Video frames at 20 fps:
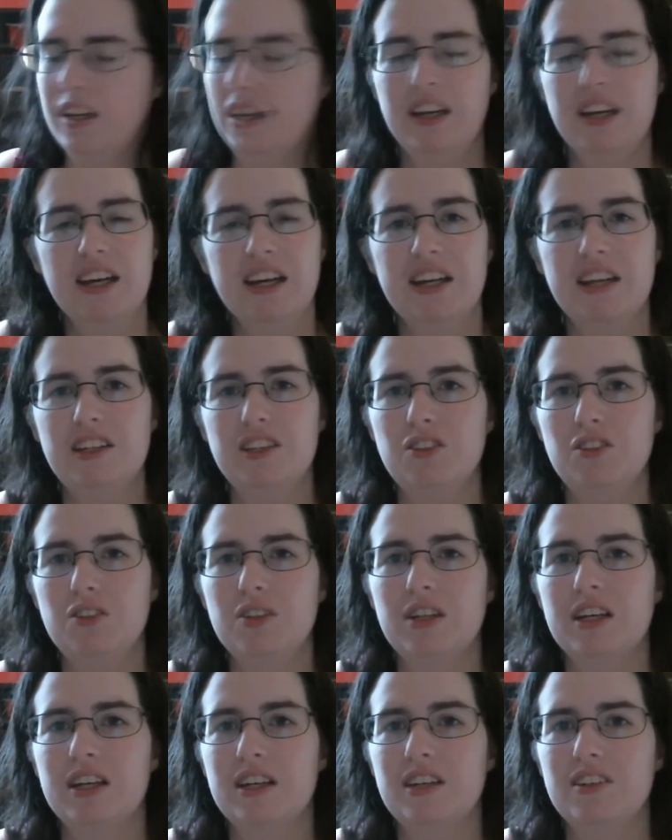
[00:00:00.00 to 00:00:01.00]
and you
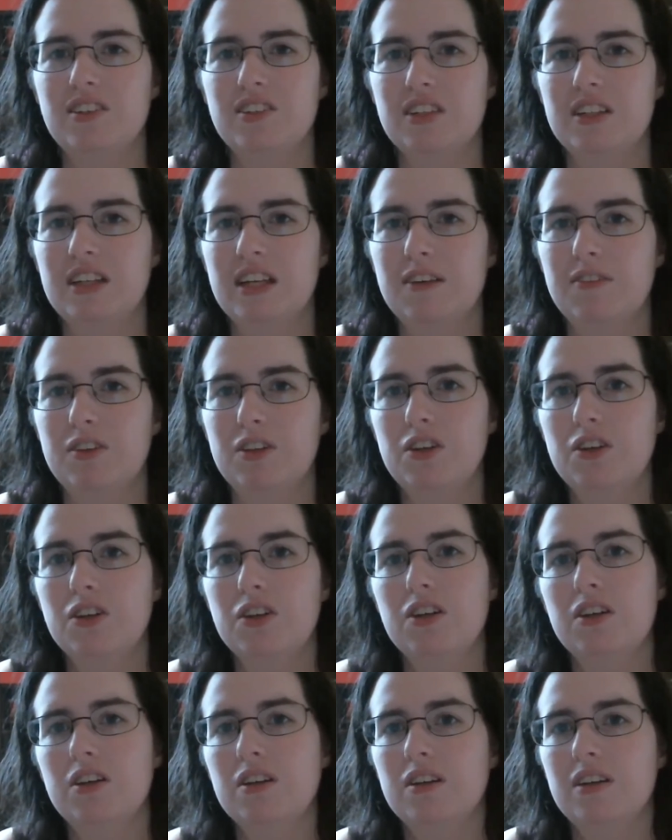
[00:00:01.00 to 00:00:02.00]
guys can have a look
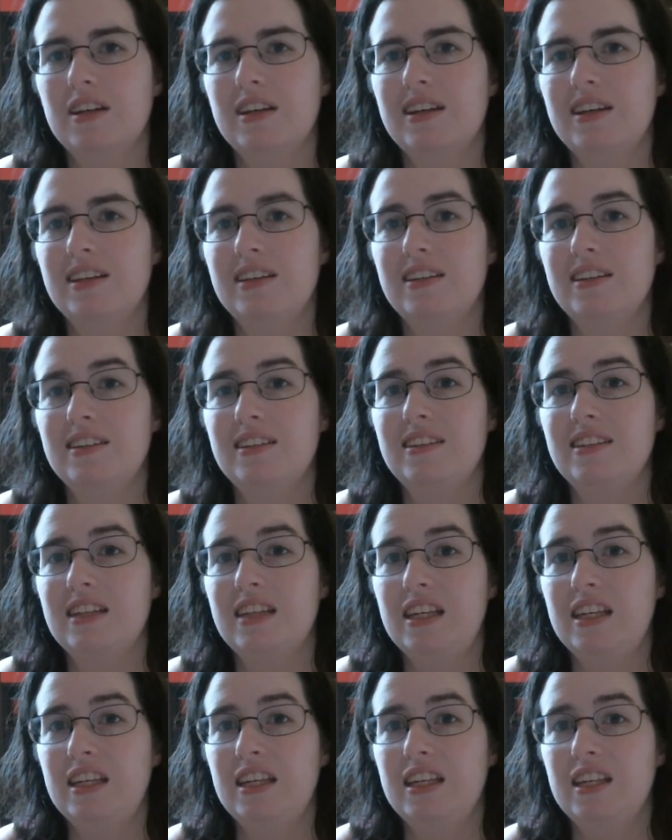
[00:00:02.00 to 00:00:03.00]
and
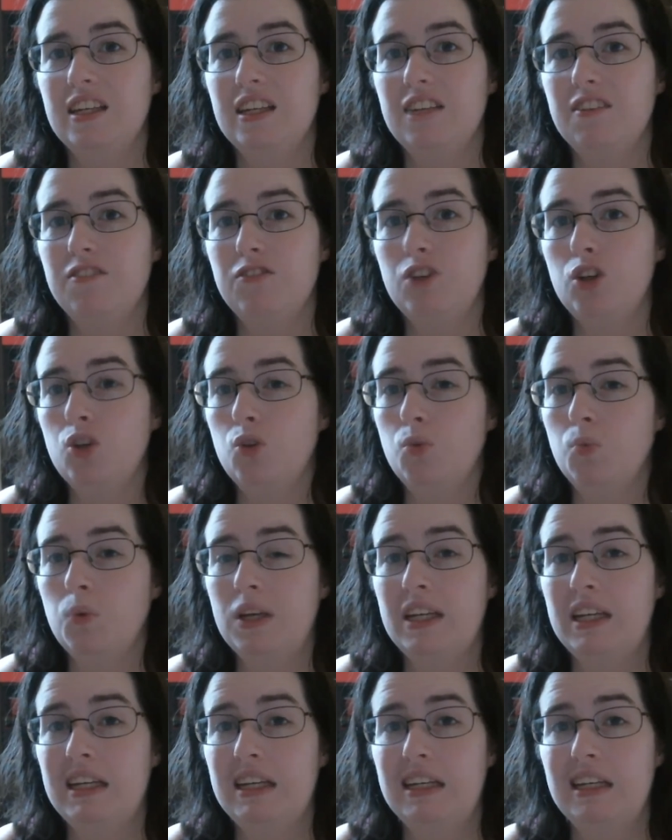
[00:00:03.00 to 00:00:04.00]
see if you
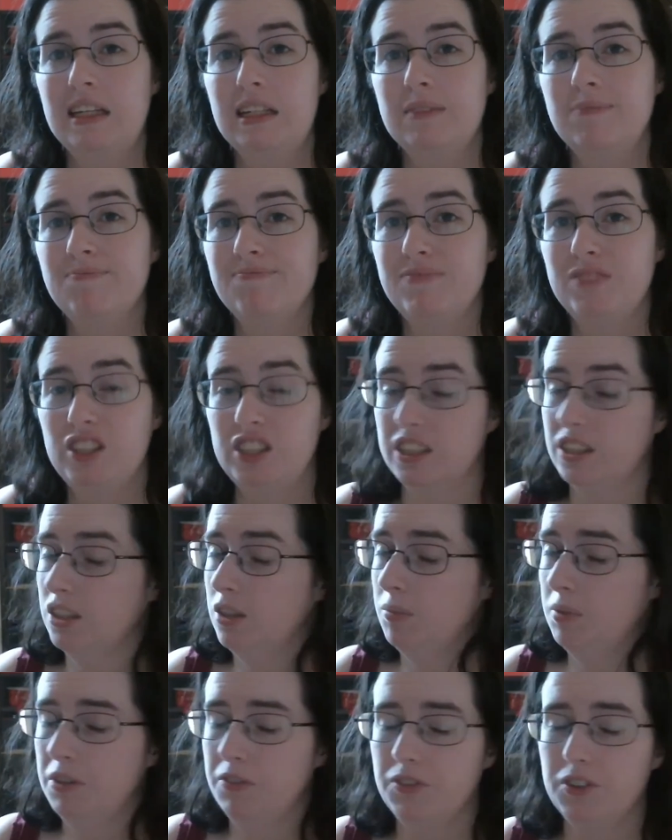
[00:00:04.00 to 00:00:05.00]
wanna check them
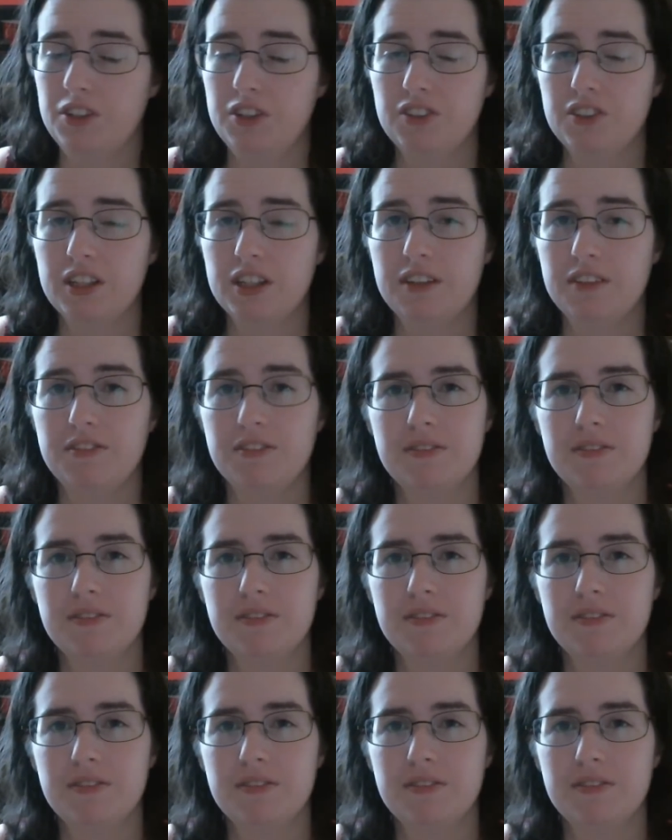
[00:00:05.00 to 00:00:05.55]
out for yourself.